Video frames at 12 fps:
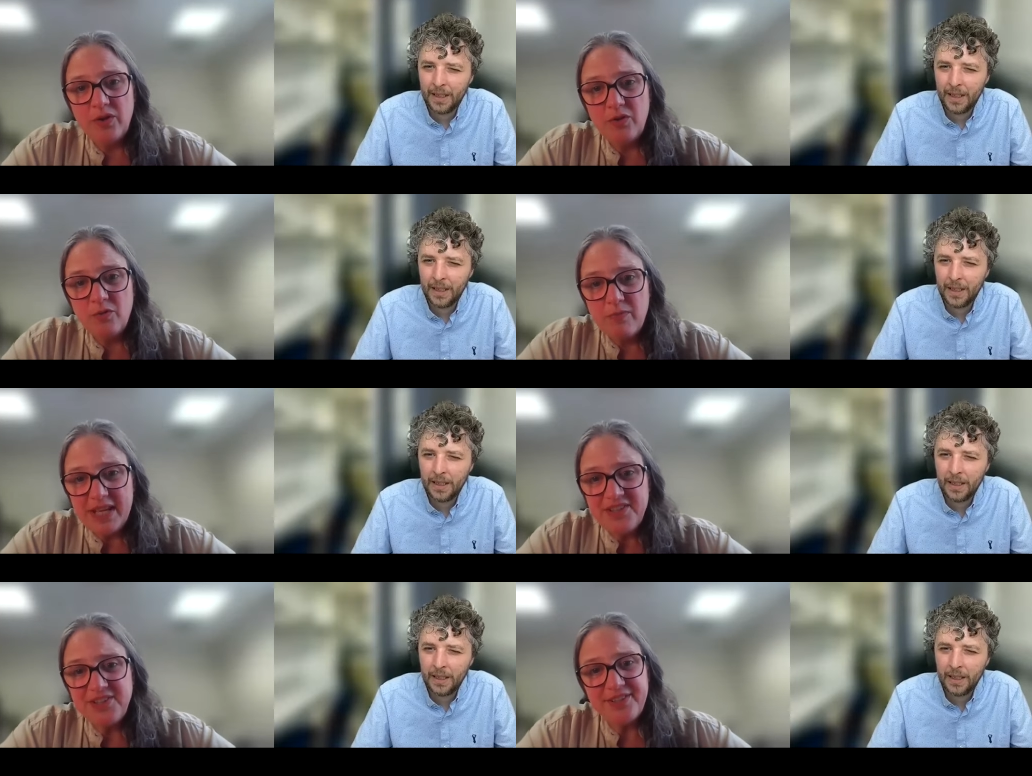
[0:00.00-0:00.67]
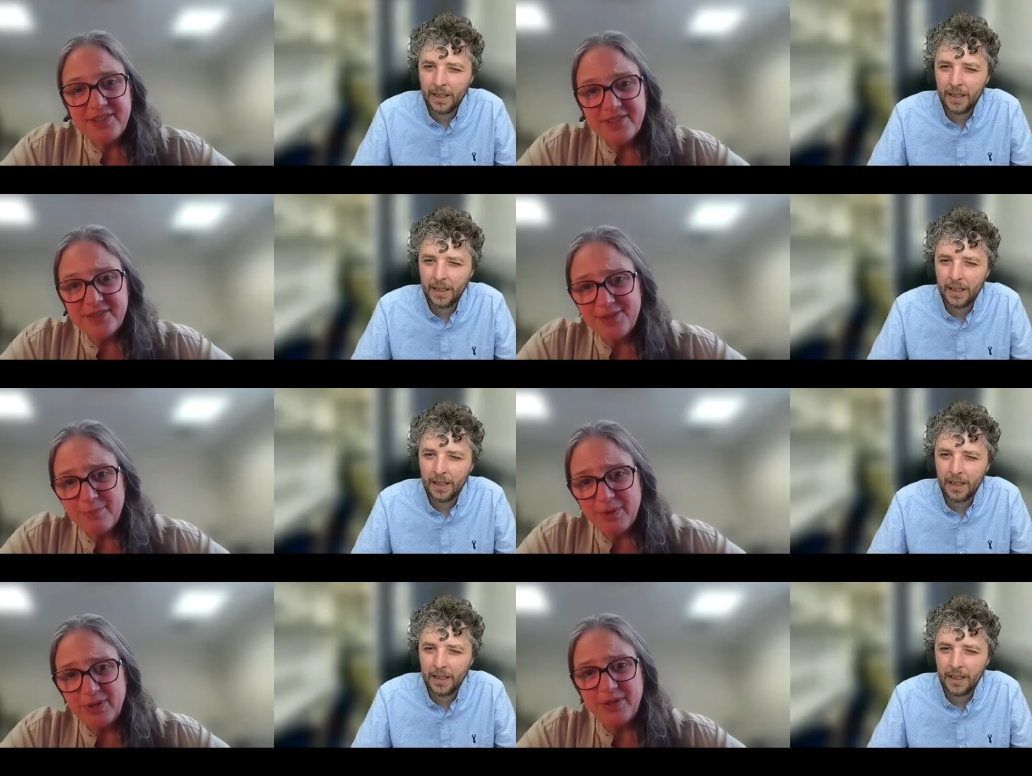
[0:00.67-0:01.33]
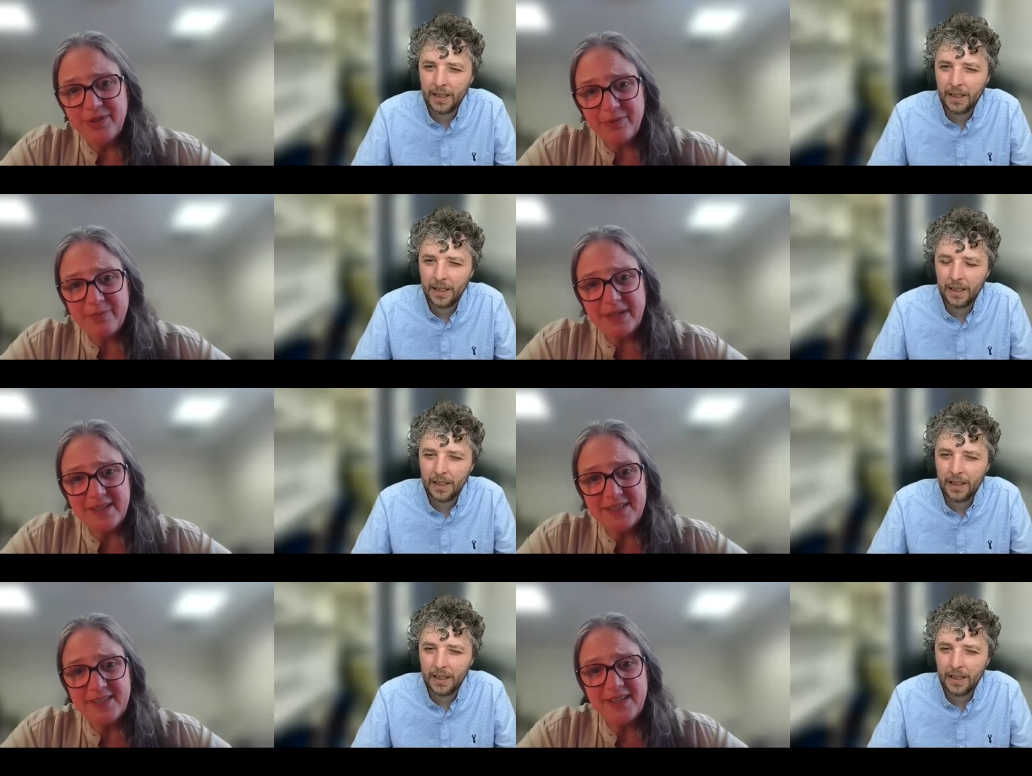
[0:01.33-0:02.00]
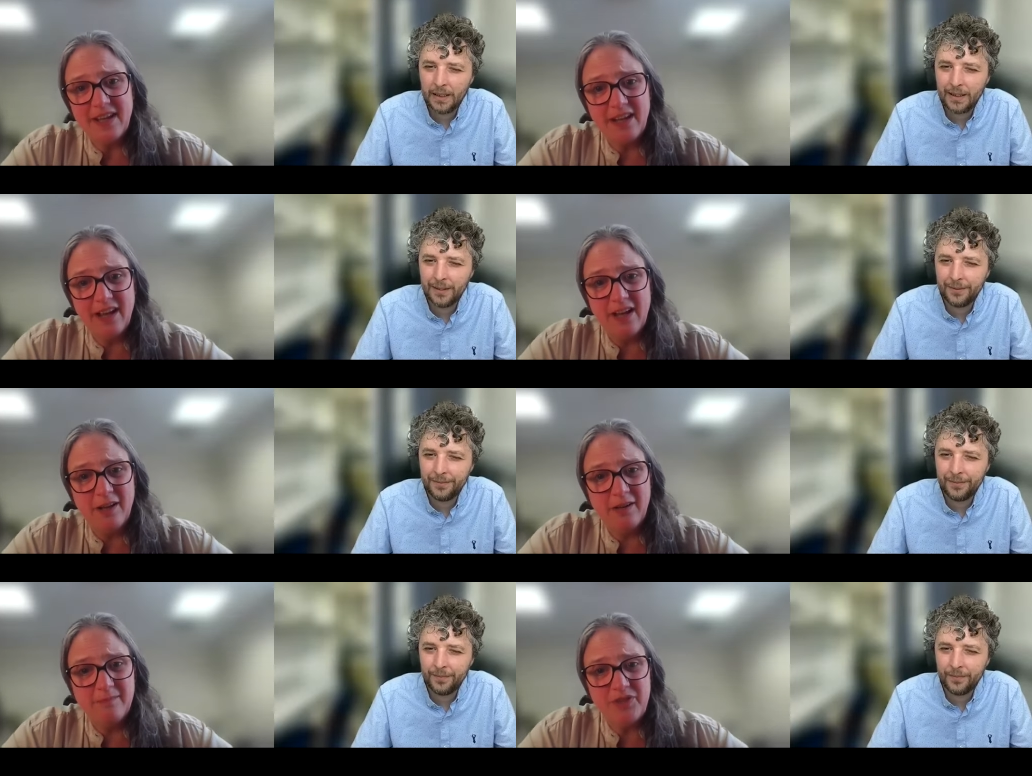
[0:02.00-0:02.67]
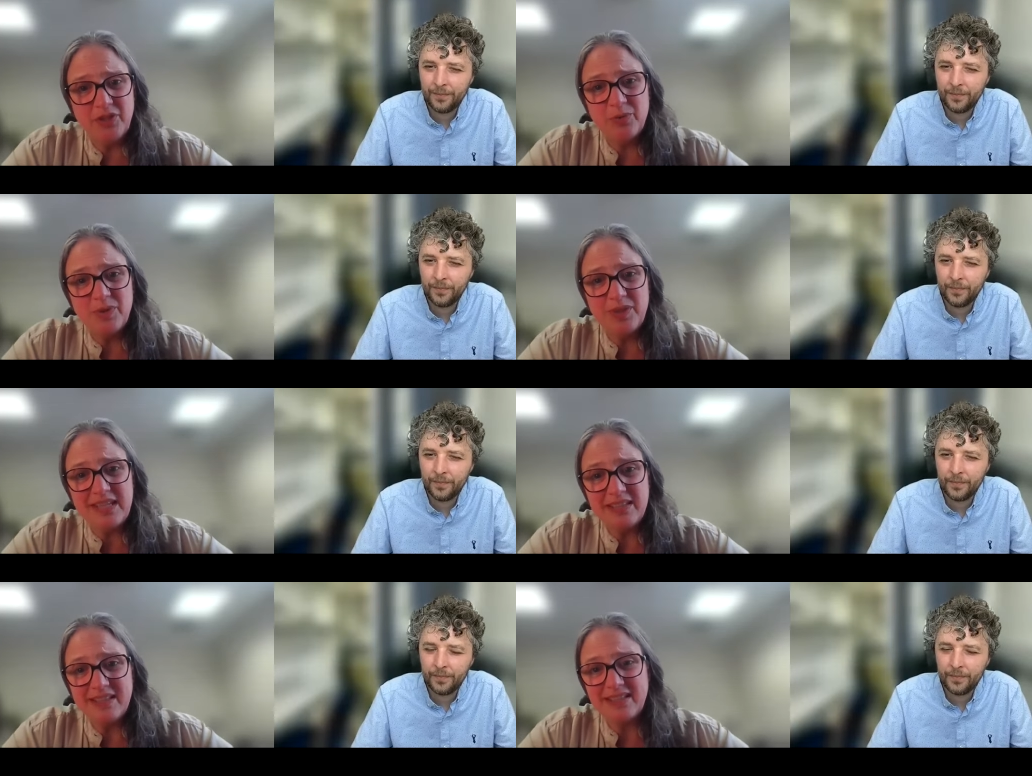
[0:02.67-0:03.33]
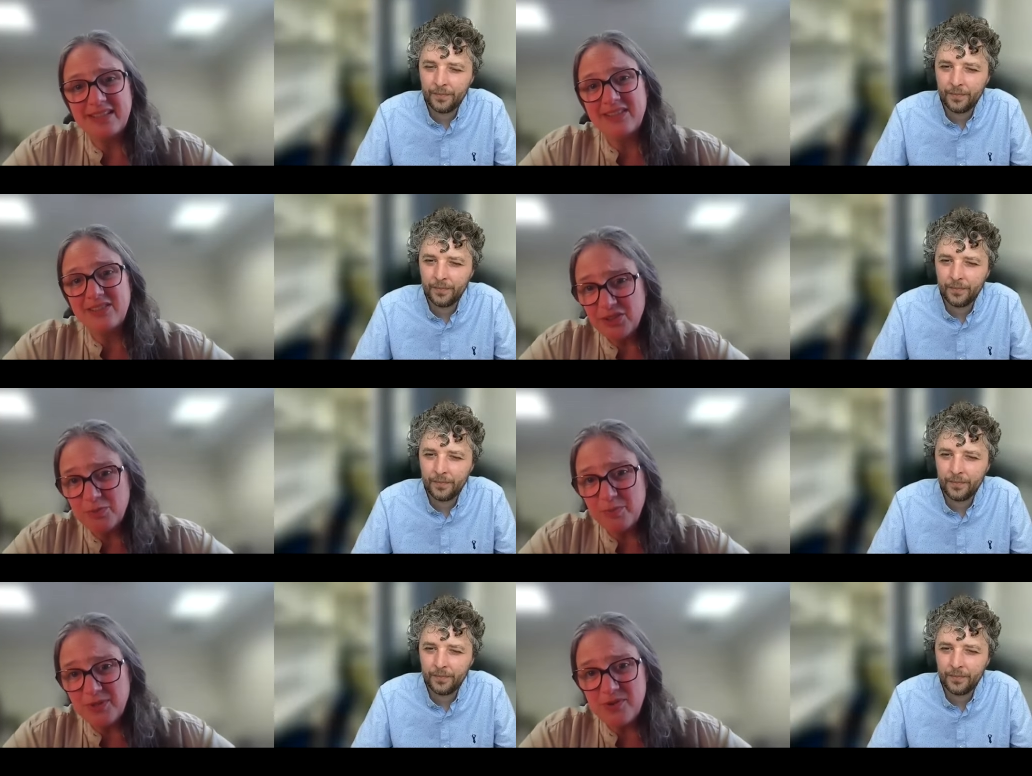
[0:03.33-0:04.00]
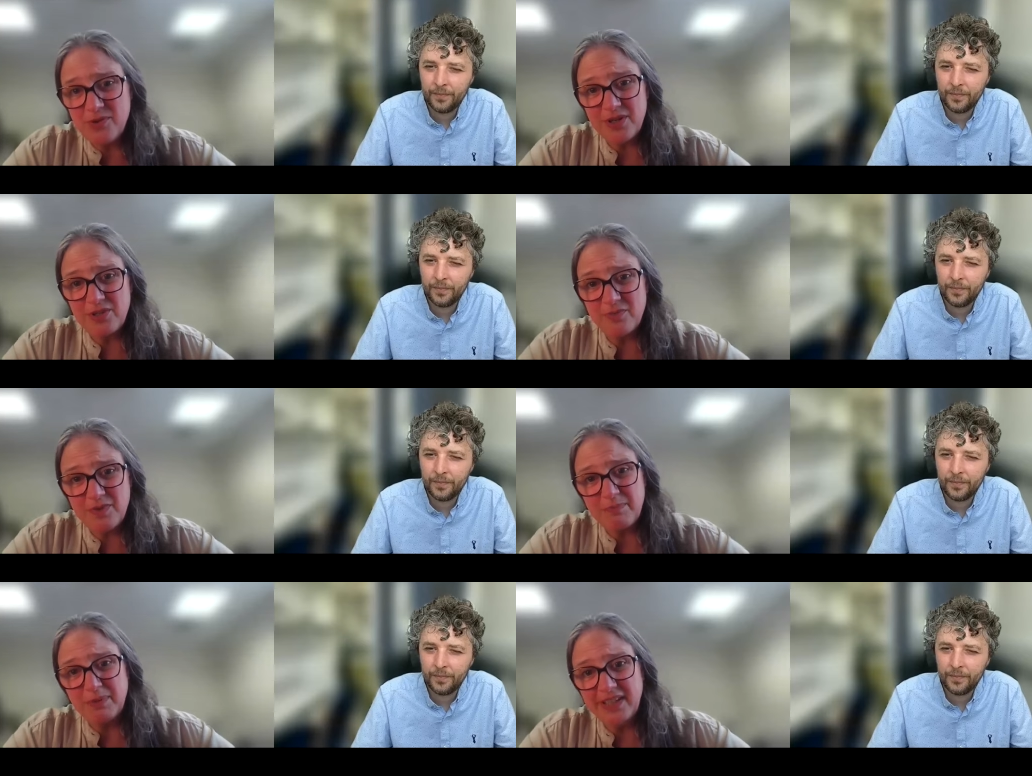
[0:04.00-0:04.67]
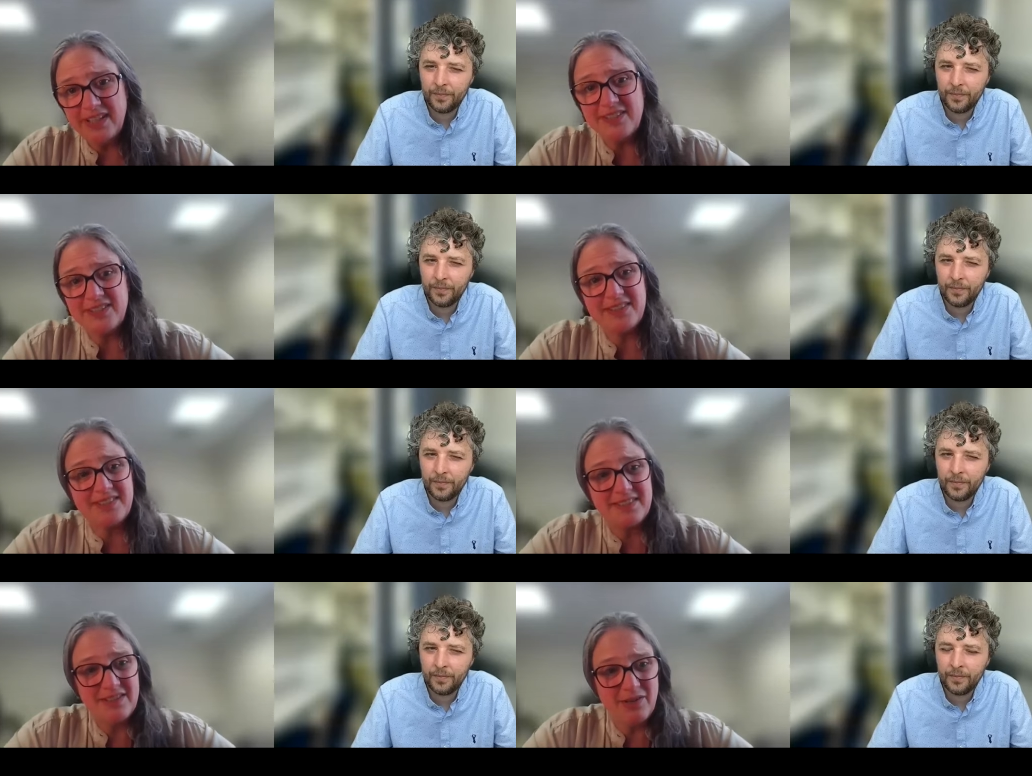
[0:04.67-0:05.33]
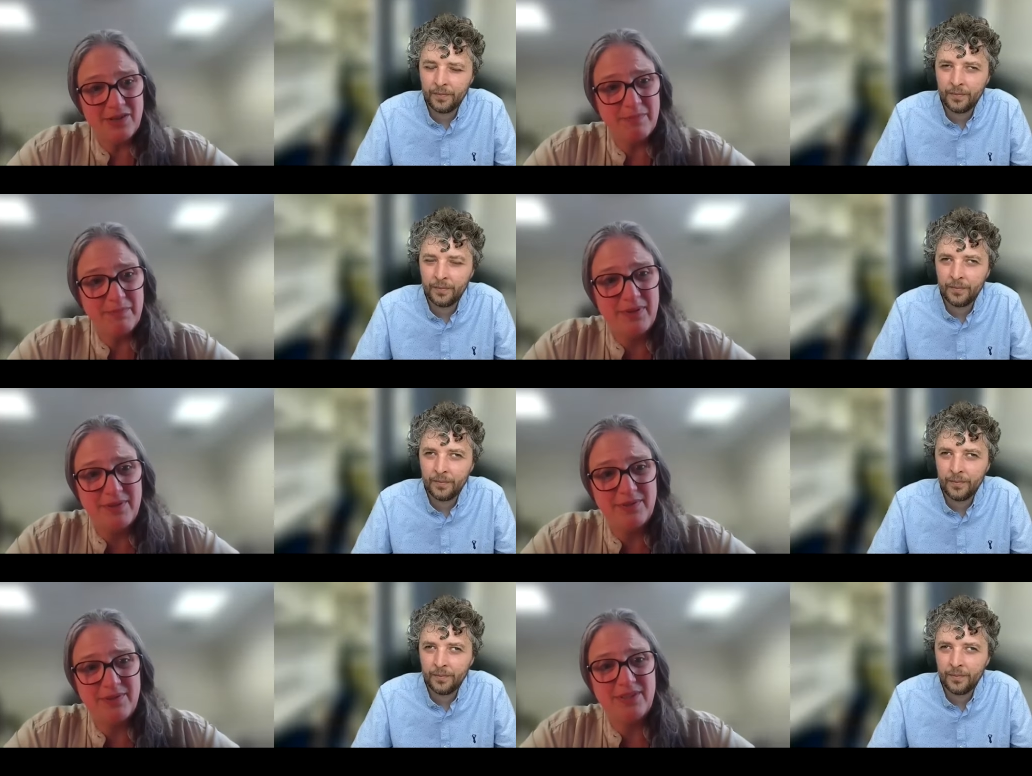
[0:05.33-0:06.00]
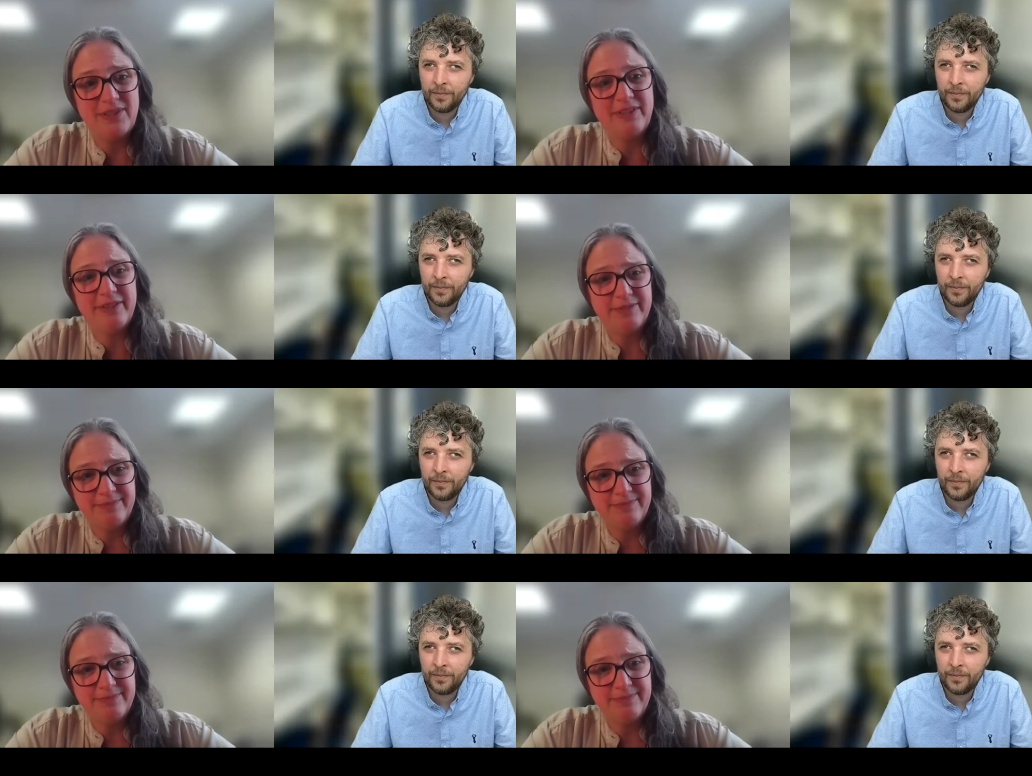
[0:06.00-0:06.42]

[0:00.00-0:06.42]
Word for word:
Speaker 1: you mentioned CRISPR a little bit. Um, do you think CRISPR is going to replace your approach?